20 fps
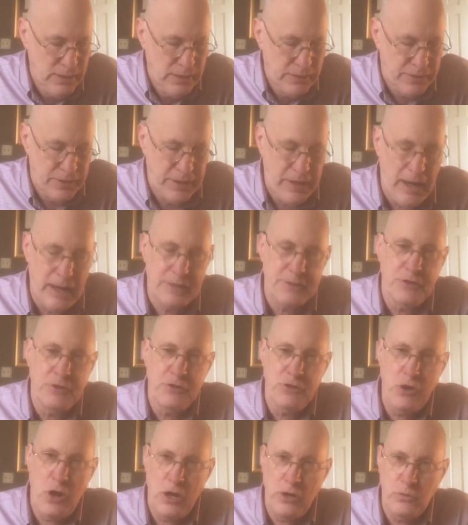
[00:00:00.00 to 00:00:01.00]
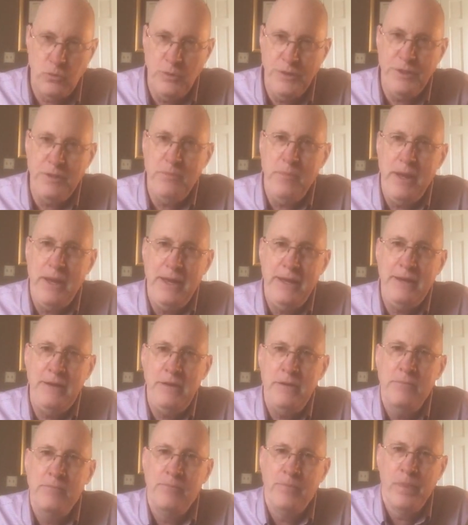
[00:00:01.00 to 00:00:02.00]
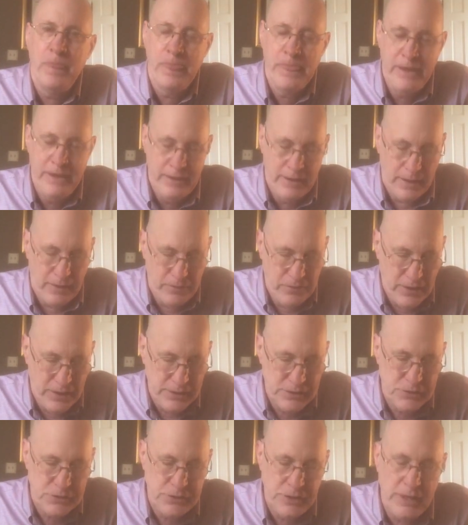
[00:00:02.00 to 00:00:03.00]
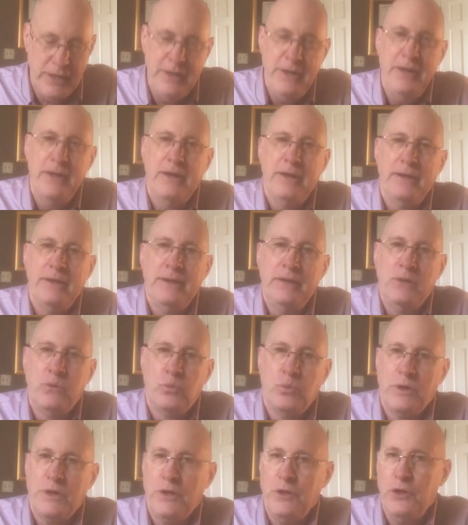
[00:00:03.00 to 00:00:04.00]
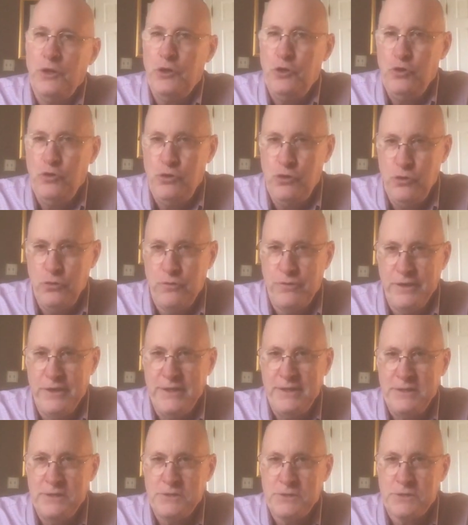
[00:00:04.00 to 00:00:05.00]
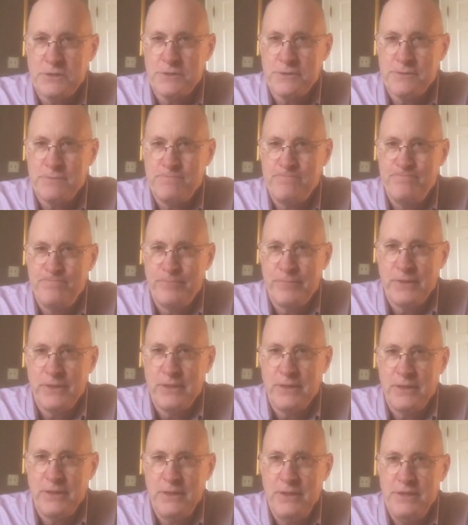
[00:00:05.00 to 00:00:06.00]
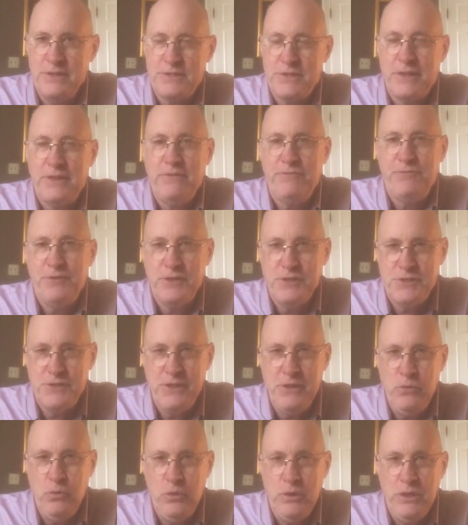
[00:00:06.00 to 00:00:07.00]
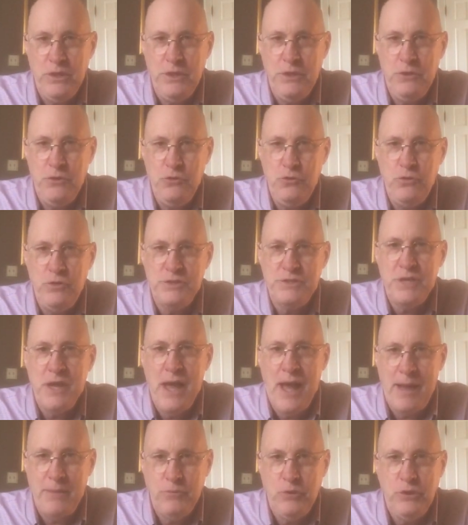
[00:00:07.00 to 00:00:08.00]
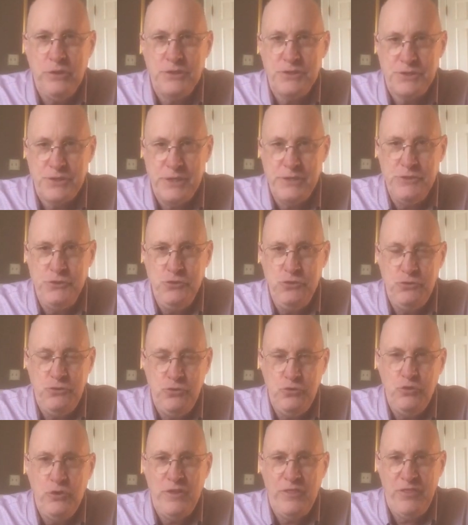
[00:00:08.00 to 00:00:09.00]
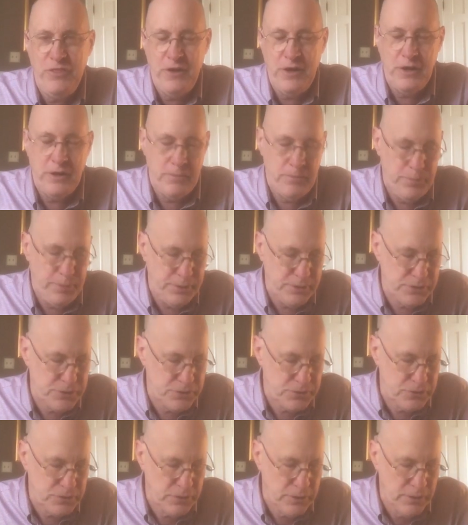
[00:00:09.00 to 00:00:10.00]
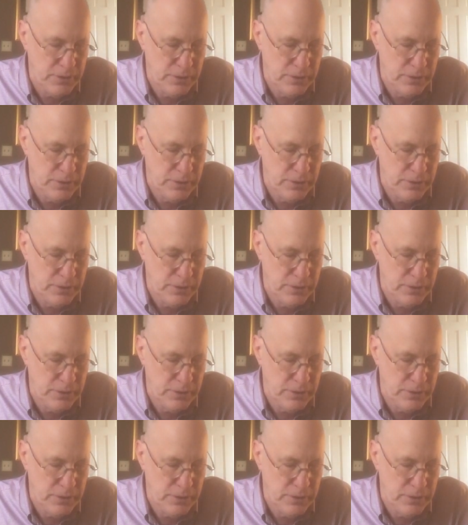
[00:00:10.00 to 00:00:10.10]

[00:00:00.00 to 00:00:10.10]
The doctor talked with the man and then said, "We're going to do two things." He said, "The first thing we're going to do is I'm going to send you to a therapist.